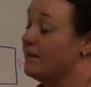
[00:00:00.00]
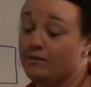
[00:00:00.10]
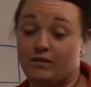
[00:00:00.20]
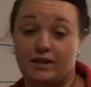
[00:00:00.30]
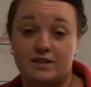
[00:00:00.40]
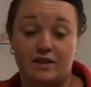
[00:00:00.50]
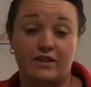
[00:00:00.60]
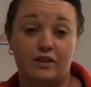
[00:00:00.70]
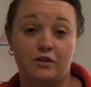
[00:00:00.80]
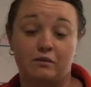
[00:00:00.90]
We need to have our
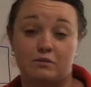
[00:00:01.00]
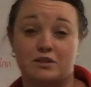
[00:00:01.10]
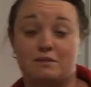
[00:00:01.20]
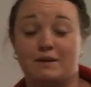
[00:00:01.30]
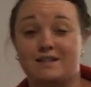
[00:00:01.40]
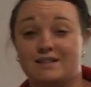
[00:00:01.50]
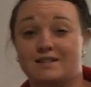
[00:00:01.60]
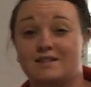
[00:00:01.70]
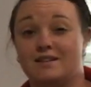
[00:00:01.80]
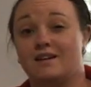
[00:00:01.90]
unit, which is
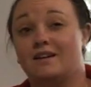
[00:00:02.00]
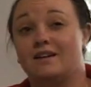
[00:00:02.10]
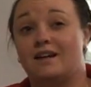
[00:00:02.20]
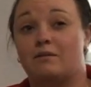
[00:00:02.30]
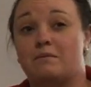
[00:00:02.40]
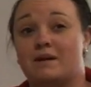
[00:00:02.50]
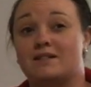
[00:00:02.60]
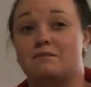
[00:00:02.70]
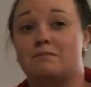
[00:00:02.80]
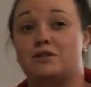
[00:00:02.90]
meters. Now we
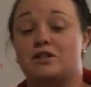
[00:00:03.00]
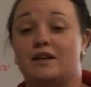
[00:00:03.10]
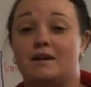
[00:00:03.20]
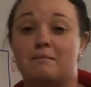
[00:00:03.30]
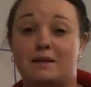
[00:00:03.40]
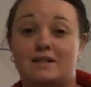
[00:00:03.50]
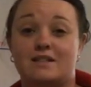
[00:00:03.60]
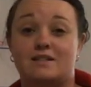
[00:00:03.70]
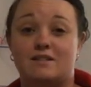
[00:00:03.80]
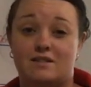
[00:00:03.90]
must measure in
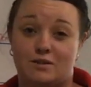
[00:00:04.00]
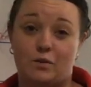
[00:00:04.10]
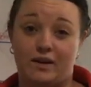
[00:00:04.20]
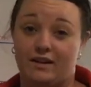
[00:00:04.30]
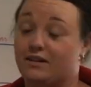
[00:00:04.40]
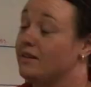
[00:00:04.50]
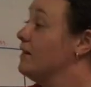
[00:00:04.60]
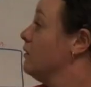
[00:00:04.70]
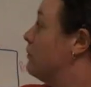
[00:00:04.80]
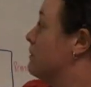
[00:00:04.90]
meters squared
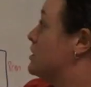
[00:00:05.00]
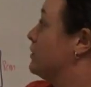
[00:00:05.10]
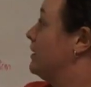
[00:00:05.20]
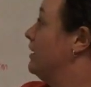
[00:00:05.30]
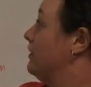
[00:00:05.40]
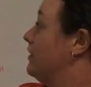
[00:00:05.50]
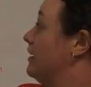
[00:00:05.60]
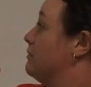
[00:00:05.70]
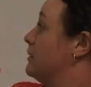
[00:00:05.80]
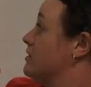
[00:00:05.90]
when we're doing area,
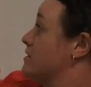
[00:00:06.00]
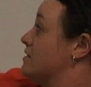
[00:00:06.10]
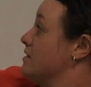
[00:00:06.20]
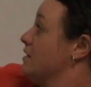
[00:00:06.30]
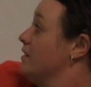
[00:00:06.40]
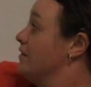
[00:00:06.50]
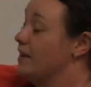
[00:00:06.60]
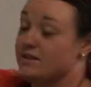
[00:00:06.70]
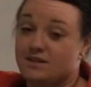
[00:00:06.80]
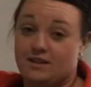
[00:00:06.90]
because
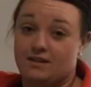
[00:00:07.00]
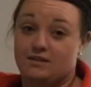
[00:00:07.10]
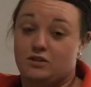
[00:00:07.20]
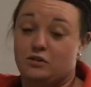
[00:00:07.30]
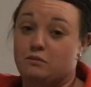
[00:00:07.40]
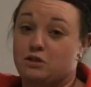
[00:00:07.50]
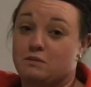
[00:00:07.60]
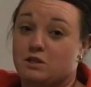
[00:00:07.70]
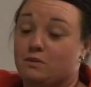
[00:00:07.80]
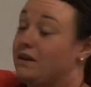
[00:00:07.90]
that's the two
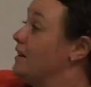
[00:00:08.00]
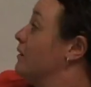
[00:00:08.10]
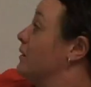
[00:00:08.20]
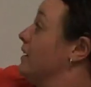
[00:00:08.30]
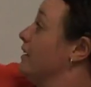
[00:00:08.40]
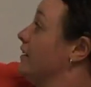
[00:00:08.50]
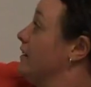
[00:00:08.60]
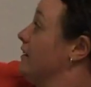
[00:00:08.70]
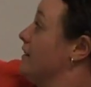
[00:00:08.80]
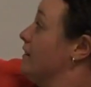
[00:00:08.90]
measurements we're getting. We're getting
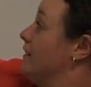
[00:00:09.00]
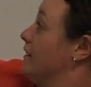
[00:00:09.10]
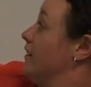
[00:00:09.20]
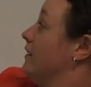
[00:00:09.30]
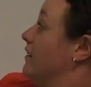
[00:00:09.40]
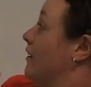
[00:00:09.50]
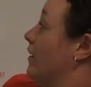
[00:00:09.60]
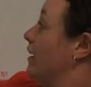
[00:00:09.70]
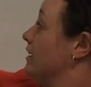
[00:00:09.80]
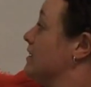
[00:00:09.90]
the
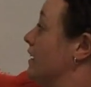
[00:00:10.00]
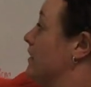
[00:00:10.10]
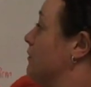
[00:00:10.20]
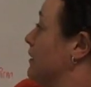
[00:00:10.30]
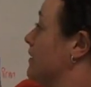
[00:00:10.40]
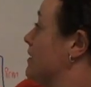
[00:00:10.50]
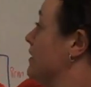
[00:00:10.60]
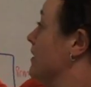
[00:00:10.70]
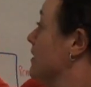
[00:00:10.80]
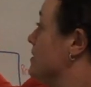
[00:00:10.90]
height and the width.
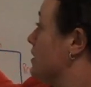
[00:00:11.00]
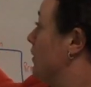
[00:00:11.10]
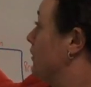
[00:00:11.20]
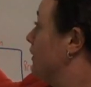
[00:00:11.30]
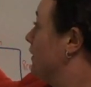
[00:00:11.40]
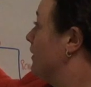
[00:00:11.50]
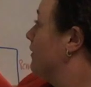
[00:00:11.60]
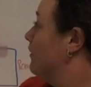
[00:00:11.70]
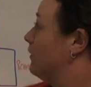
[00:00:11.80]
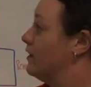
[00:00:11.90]
So
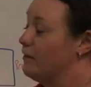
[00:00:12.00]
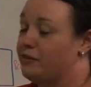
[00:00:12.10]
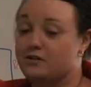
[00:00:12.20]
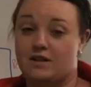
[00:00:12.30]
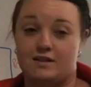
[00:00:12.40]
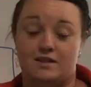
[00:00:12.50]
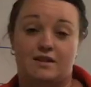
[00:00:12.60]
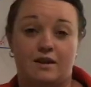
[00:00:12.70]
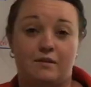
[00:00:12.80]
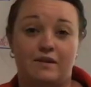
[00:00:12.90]
the first answer to
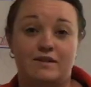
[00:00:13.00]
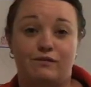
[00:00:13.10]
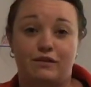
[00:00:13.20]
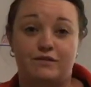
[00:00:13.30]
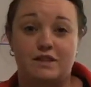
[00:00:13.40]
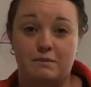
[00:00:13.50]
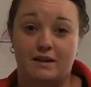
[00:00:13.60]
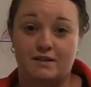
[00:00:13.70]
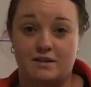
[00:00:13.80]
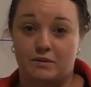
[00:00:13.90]
that one is 50
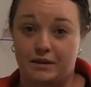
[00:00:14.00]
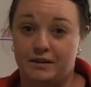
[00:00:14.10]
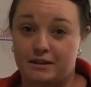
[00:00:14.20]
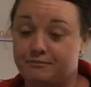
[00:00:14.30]
meters squared.